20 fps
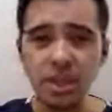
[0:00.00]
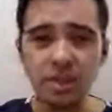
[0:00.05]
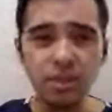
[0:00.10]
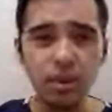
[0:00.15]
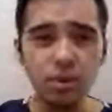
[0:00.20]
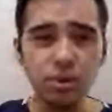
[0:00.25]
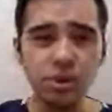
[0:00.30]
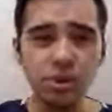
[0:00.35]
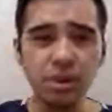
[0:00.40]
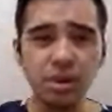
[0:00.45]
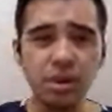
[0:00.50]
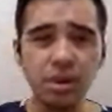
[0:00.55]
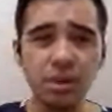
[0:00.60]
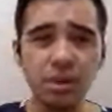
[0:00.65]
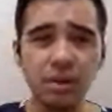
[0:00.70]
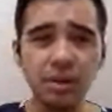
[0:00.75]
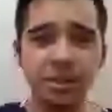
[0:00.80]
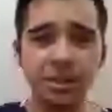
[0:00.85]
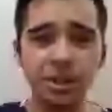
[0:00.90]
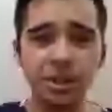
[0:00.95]
And my tip
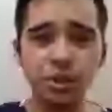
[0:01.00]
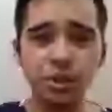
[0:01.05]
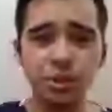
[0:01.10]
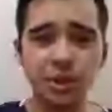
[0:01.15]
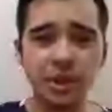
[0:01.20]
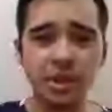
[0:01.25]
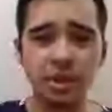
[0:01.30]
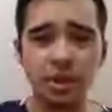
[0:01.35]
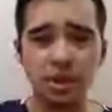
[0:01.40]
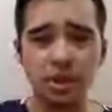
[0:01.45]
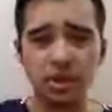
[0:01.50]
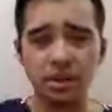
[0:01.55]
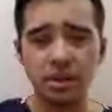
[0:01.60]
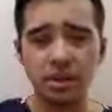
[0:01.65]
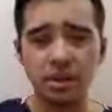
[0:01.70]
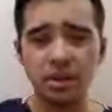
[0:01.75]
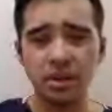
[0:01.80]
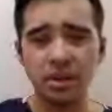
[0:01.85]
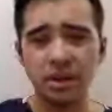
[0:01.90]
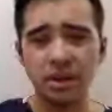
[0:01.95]
for you really,
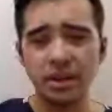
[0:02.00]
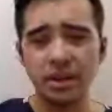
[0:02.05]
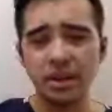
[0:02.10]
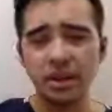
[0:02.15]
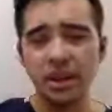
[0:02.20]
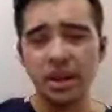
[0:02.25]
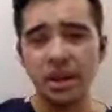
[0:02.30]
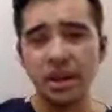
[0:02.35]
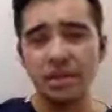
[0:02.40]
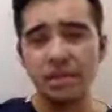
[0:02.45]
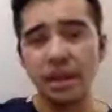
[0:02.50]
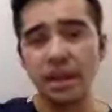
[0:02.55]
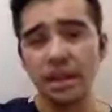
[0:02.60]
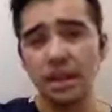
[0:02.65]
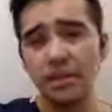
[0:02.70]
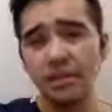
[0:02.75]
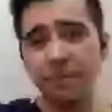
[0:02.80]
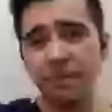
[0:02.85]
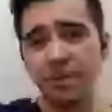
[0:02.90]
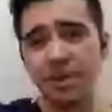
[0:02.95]
if you have a
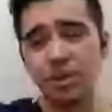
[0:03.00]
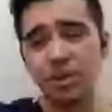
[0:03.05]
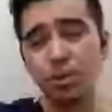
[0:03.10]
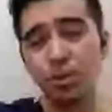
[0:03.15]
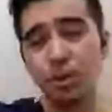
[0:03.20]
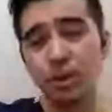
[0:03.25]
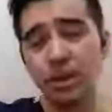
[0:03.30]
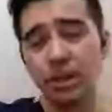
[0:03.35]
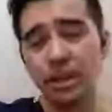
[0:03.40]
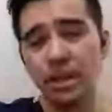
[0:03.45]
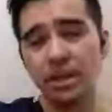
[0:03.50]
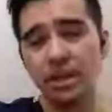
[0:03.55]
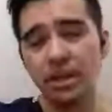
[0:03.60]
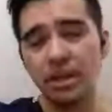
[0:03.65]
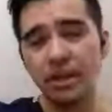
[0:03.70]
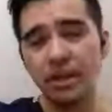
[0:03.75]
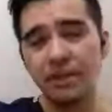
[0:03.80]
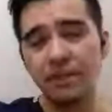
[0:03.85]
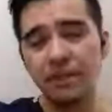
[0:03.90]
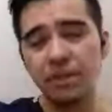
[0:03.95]
lot of low sugar
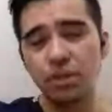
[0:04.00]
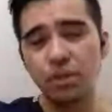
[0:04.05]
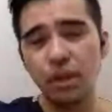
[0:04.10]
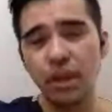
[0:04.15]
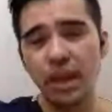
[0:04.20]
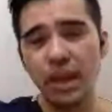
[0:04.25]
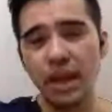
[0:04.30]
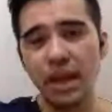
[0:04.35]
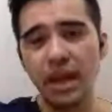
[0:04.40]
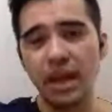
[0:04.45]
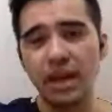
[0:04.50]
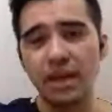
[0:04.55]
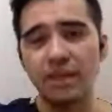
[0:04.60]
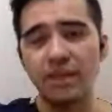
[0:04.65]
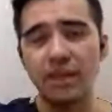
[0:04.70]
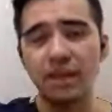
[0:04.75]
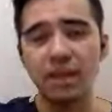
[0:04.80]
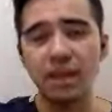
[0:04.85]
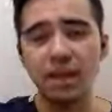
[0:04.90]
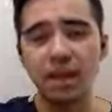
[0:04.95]
hunger, if you're
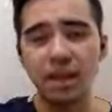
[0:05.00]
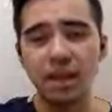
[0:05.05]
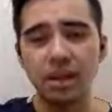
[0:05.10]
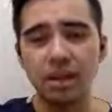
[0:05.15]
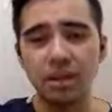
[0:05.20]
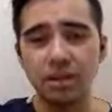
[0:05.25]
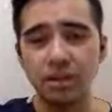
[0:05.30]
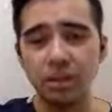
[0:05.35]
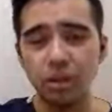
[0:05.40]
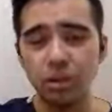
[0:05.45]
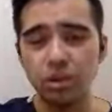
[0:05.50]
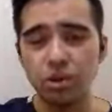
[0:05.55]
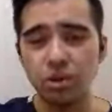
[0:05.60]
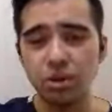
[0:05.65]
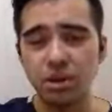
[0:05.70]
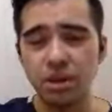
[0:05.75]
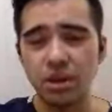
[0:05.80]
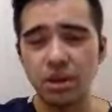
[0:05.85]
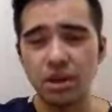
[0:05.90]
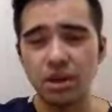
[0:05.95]
angry and
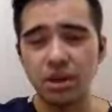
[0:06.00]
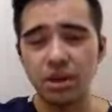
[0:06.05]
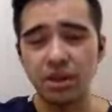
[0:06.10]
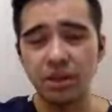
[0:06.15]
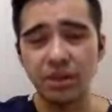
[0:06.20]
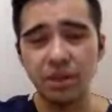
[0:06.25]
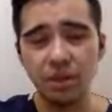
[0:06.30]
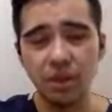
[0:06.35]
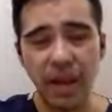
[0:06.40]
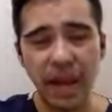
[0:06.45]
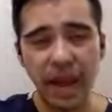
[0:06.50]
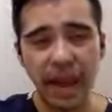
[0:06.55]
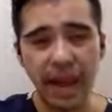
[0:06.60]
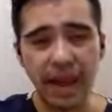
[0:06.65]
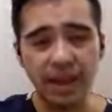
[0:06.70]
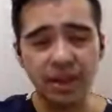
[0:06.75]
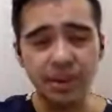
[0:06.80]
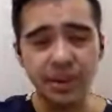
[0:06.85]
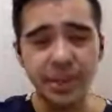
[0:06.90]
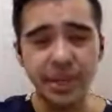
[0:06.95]
irritable all the
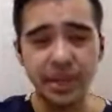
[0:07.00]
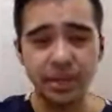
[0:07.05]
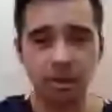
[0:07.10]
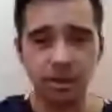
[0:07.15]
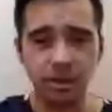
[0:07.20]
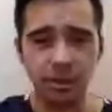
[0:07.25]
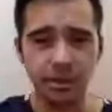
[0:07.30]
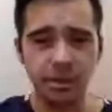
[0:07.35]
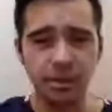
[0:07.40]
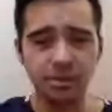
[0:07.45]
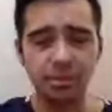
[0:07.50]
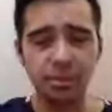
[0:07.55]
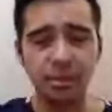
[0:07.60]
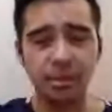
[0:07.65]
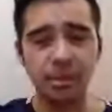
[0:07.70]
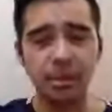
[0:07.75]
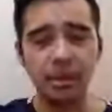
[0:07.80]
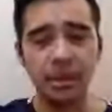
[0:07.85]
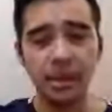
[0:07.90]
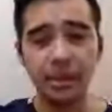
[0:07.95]
time,
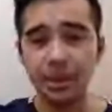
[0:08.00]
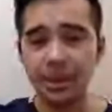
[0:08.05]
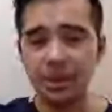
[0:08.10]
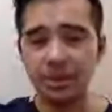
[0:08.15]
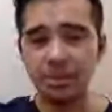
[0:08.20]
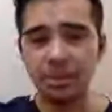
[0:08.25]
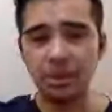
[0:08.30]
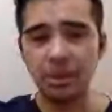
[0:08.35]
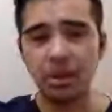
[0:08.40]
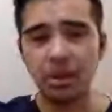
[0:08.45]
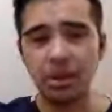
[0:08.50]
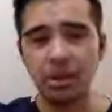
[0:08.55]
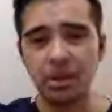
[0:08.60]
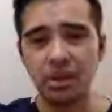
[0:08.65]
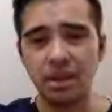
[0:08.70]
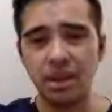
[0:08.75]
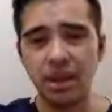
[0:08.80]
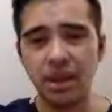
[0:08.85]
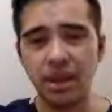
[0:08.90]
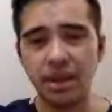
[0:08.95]
avoid simple
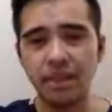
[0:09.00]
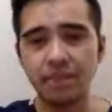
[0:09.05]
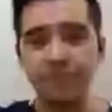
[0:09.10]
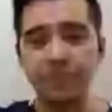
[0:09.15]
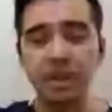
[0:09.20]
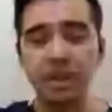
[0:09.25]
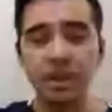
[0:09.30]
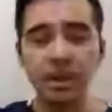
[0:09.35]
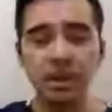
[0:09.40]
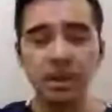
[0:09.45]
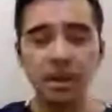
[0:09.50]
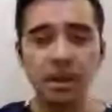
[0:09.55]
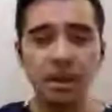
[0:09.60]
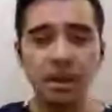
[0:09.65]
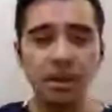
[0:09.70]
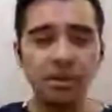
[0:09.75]
sugars in your diet